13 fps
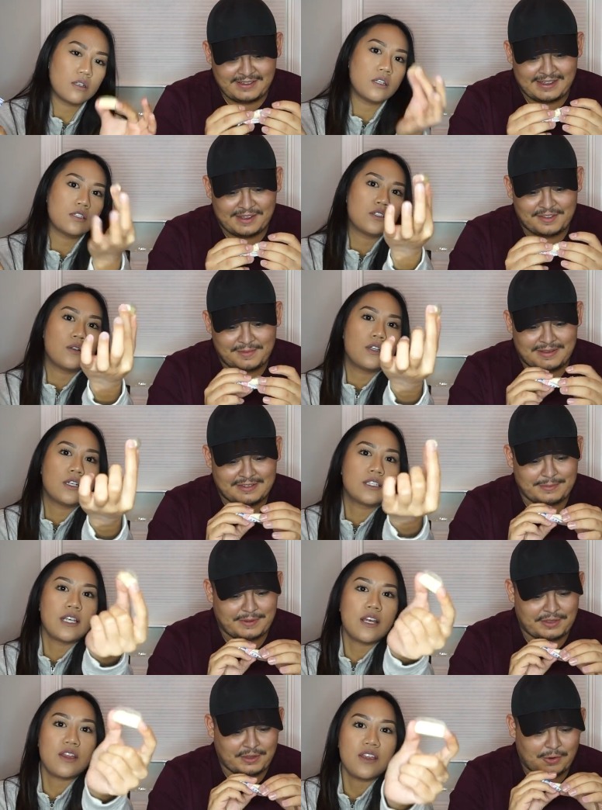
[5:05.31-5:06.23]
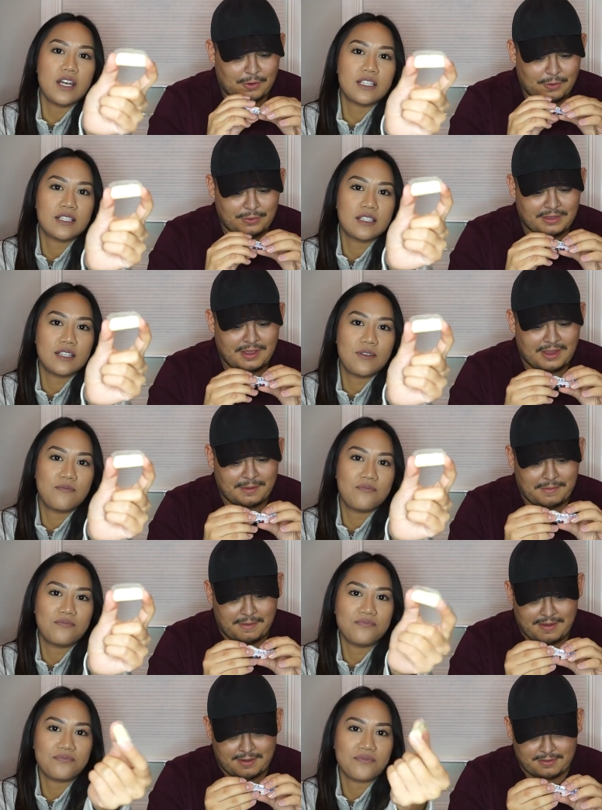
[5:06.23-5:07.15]
Speaker 1: I was about to put the whole thing in
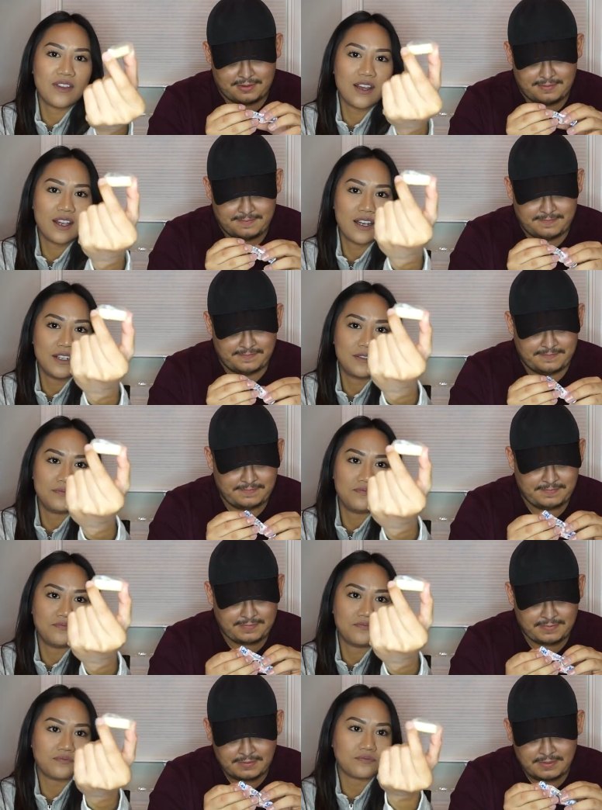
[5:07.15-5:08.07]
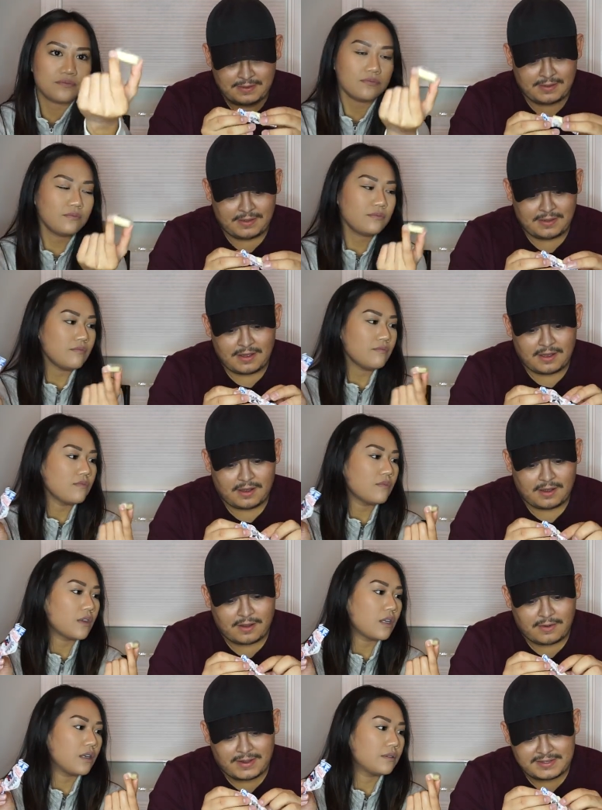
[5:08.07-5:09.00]
my mouth.
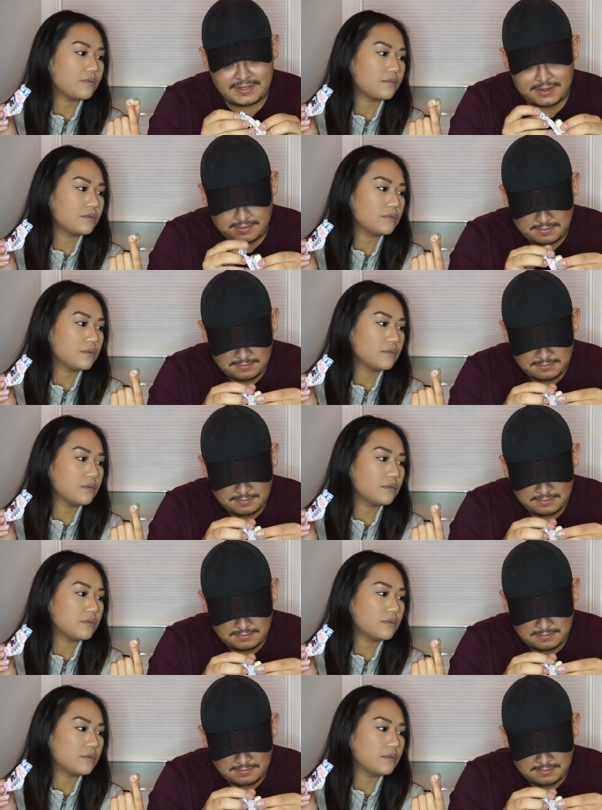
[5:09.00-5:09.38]
Oh, I see.